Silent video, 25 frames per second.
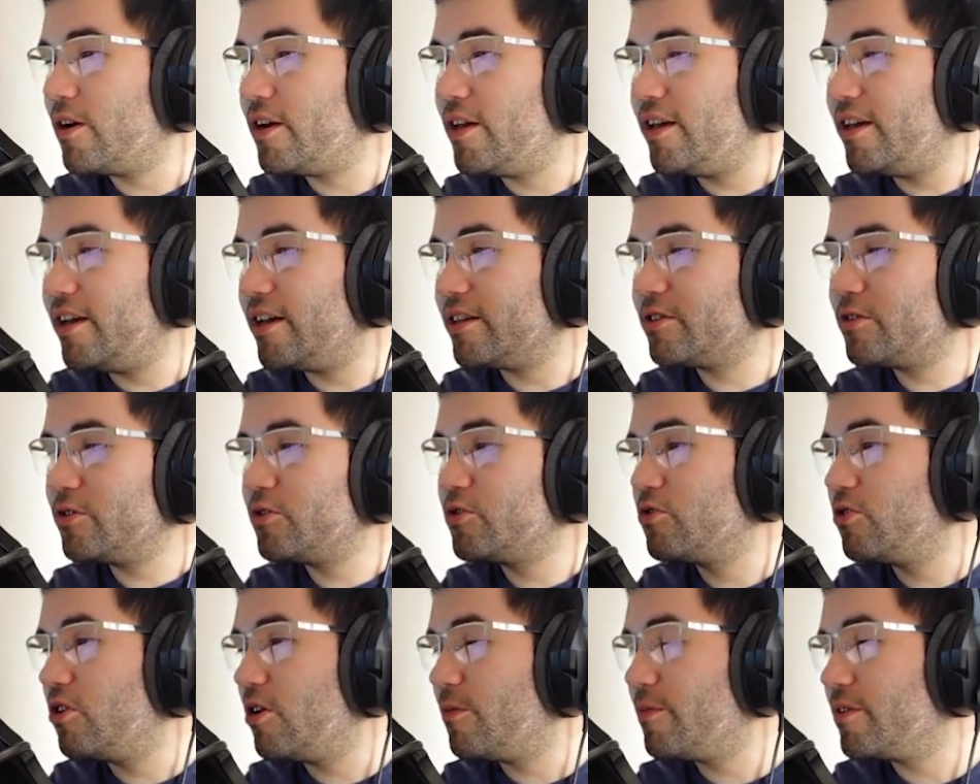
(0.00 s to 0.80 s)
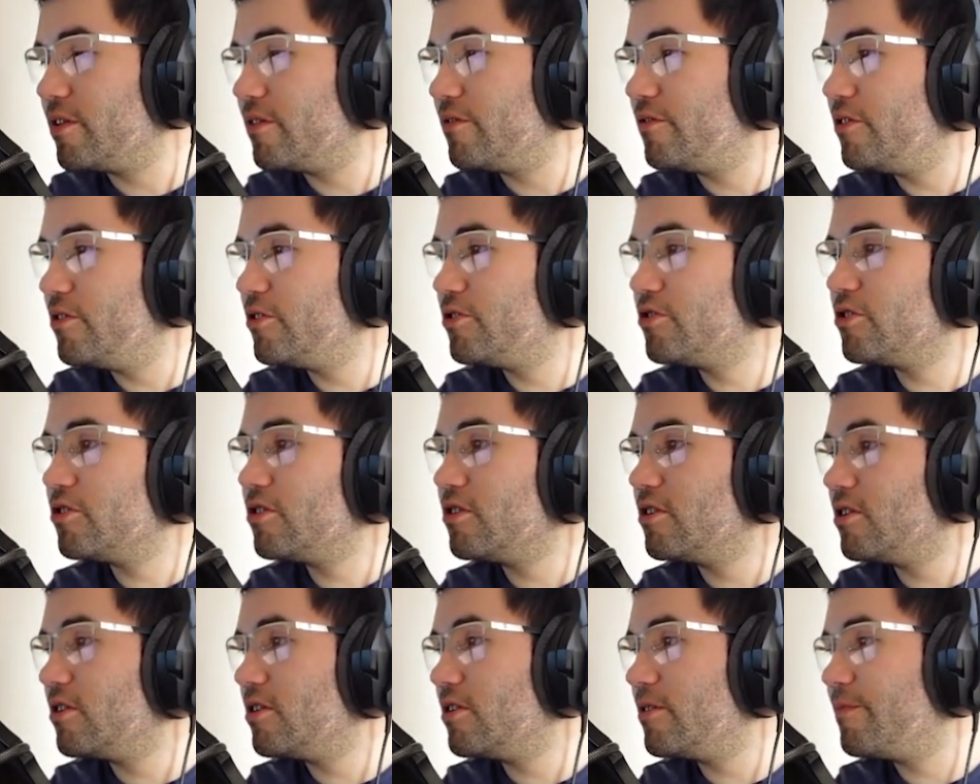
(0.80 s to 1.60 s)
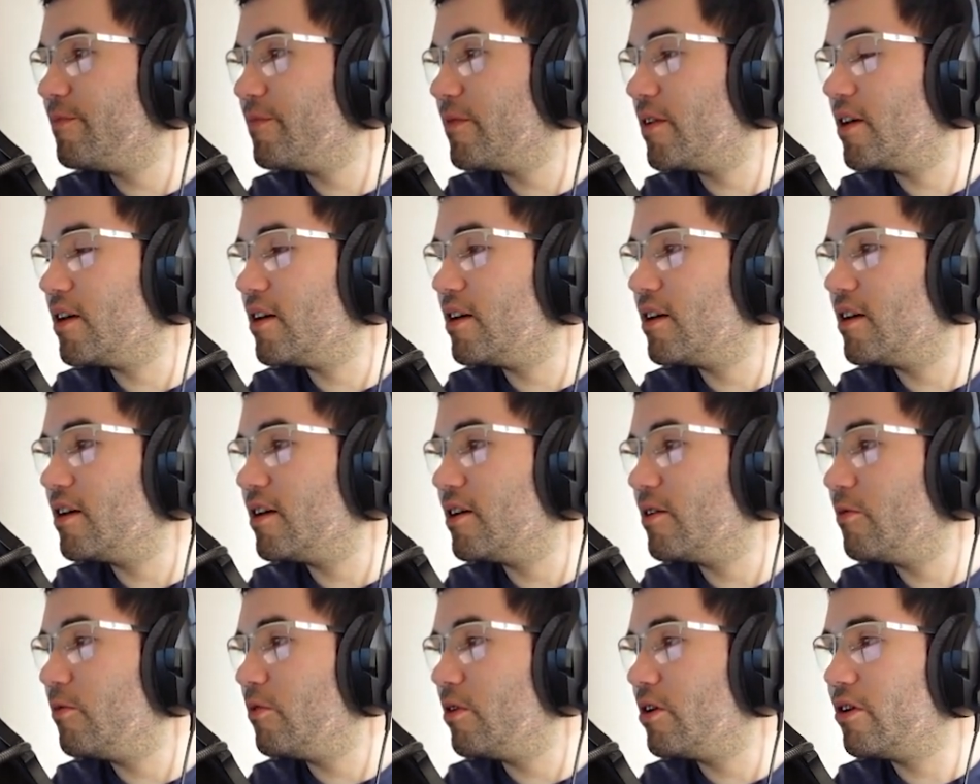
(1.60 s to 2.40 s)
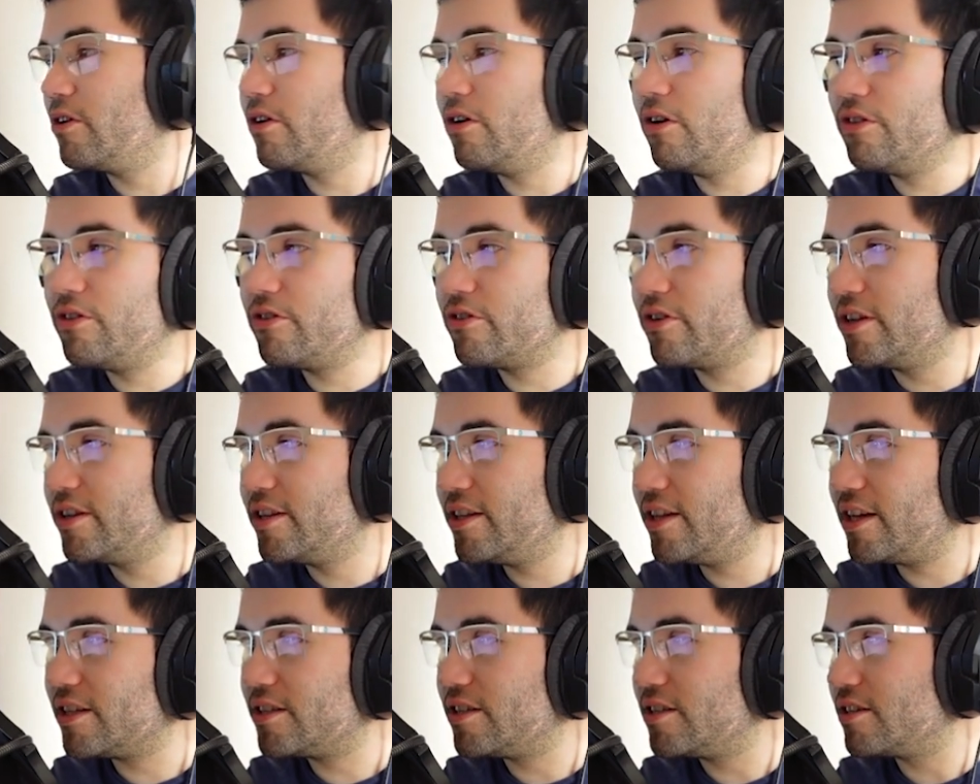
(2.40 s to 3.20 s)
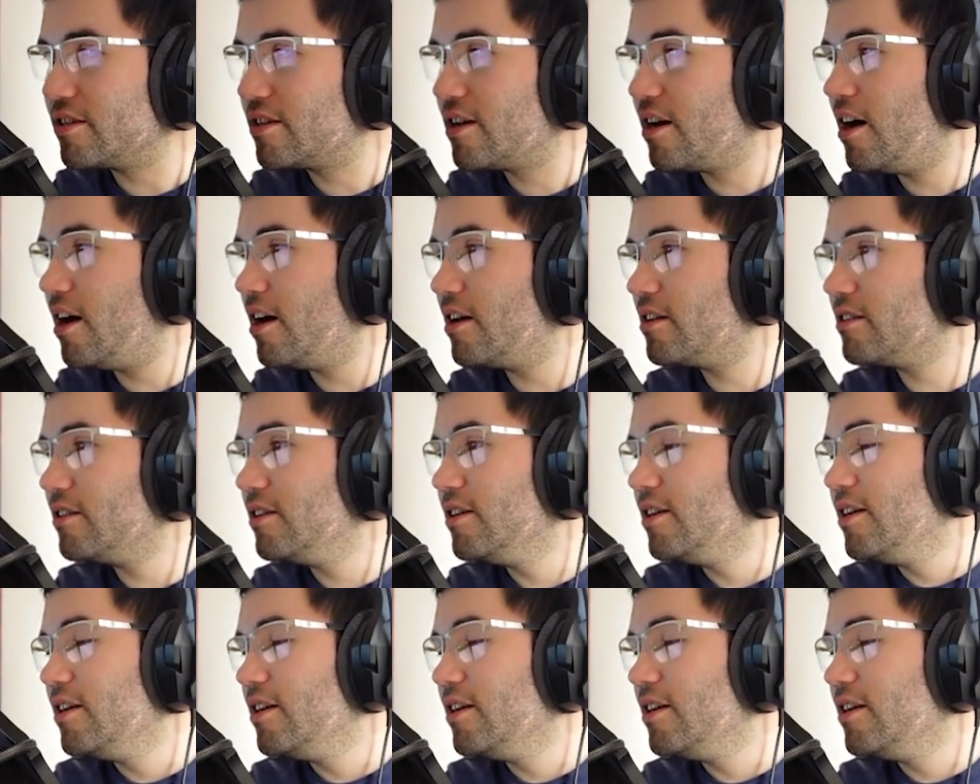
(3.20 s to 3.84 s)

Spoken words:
he has to show up in the future. What other ideas he's got.